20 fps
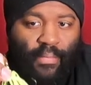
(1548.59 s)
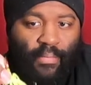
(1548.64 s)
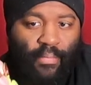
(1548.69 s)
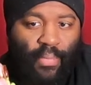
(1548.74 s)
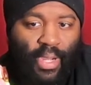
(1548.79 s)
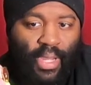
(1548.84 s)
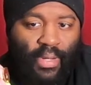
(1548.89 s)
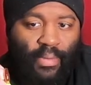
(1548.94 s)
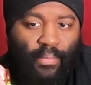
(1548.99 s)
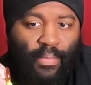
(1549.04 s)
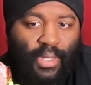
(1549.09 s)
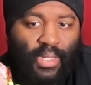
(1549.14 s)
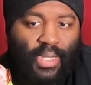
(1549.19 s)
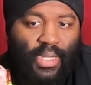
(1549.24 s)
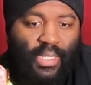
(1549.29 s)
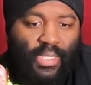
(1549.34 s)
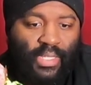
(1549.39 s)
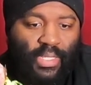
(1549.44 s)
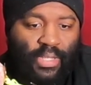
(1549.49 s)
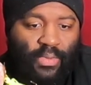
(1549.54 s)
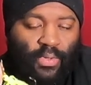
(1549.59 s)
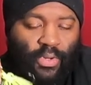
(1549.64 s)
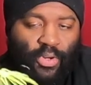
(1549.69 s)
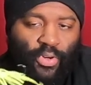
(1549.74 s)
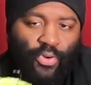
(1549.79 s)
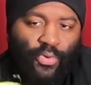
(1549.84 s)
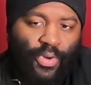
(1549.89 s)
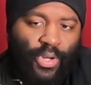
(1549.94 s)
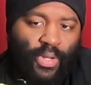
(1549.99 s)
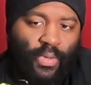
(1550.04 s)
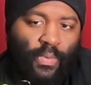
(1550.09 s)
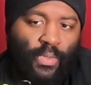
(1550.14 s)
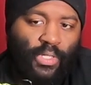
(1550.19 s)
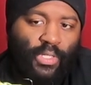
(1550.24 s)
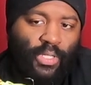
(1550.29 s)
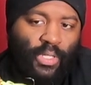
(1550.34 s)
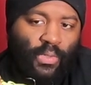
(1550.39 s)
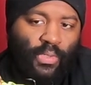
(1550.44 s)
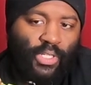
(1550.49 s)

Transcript: But because the creek was so